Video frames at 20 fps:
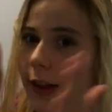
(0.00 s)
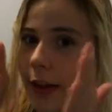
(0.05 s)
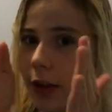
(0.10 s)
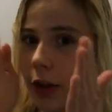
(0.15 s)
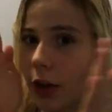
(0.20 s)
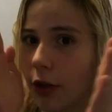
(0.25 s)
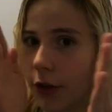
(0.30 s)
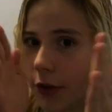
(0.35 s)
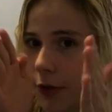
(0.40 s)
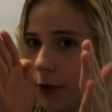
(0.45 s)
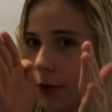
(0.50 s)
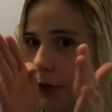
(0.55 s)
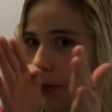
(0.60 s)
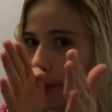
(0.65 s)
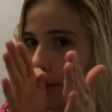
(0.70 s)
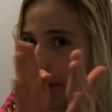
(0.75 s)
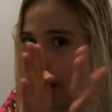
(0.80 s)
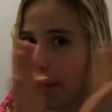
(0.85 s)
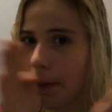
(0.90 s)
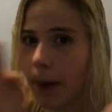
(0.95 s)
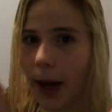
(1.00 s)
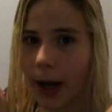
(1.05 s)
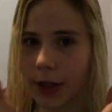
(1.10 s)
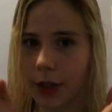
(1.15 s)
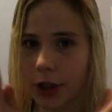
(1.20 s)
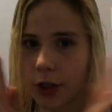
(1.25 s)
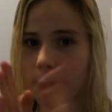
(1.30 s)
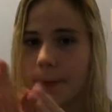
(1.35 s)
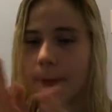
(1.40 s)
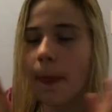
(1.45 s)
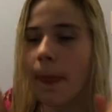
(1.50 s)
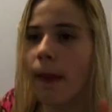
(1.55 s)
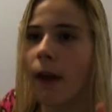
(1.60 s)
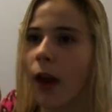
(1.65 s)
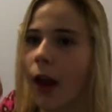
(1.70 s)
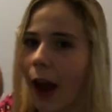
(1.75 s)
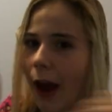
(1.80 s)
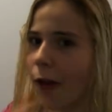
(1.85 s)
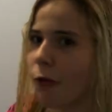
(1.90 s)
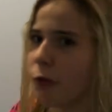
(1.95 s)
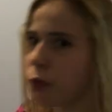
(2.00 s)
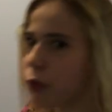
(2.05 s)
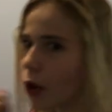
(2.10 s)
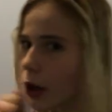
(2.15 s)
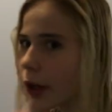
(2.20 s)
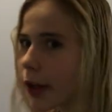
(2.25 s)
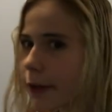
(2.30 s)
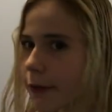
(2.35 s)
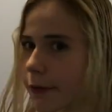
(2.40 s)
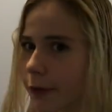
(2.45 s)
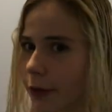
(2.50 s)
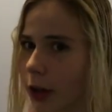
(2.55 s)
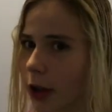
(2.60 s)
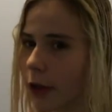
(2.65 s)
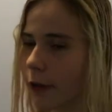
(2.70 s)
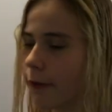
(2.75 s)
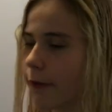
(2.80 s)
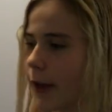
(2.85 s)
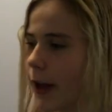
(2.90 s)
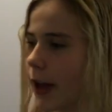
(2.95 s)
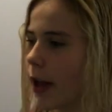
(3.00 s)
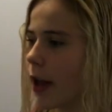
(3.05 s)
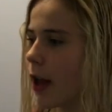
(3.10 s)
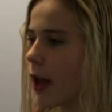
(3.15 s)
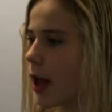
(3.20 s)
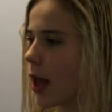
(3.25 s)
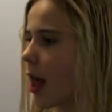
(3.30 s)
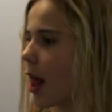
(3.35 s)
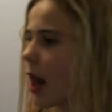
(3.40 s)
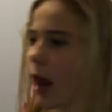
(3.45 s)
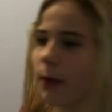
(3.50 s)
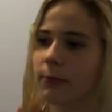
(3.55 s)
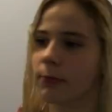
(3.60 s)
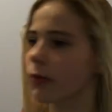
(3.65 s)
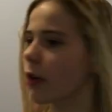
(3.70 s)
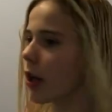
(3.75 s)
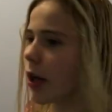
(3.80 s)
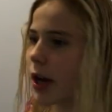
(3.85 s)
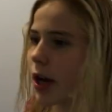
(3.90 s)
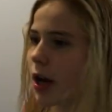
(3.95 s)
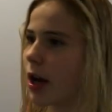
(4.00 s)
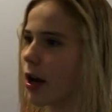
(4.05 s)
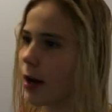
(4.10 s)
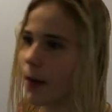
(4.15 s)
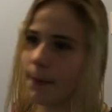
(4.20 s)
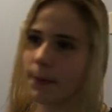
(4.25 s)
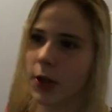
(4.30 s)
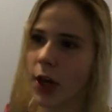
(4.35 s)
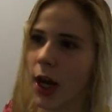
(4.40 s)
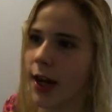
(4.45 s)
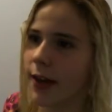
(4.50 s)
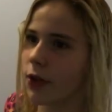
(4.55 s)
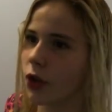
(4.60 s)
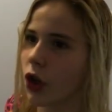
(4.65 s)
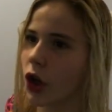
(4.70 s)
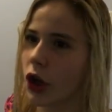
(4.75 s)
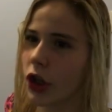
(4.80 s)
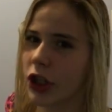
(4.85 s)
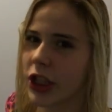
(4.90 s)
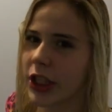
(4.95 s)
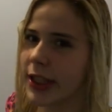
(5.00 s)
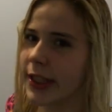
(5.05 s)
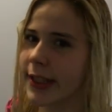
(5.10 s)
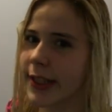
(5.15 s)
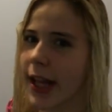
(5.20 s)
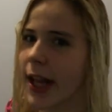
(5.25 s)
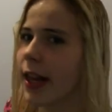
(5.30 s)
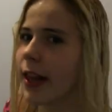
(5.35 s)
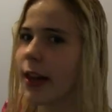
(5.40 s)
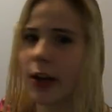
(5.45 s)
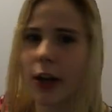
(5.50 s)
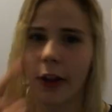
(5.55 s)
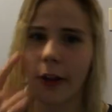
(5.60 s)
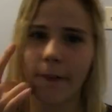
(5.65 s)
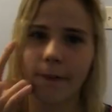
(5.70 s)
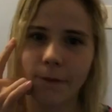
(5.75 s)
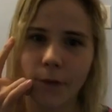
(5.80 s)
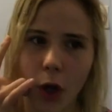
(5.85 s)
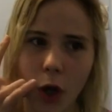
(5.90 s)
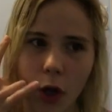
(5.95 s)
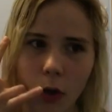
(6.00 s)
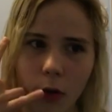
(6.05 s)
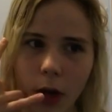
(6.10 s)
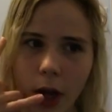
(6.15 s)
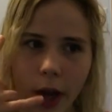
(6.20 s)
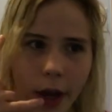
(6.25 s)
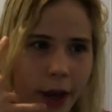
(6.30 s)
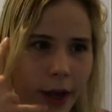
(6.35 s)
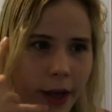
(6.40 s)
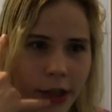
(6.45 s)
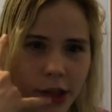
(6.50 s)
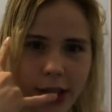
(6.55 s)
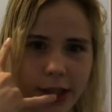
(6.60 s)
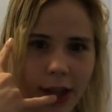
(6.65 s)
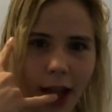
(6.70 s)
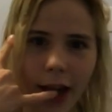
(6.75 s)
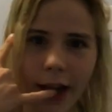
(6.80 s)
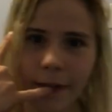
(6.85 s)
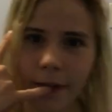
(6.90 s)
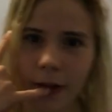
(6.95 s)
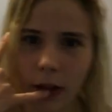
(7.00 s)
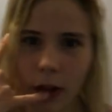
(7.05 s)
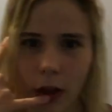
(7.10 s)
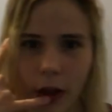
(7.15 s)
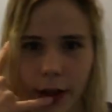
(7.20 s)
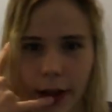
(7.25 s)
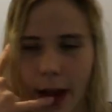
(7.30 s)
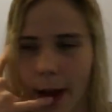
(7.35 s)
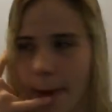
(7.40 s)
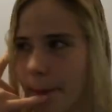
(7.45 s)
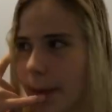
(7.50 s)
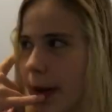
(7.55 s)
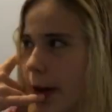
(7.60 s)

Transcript: this close to me, mind you. I run in front of it, and I'm running, and I'm chasing her, and she's standing there on the phone. She's not even looking at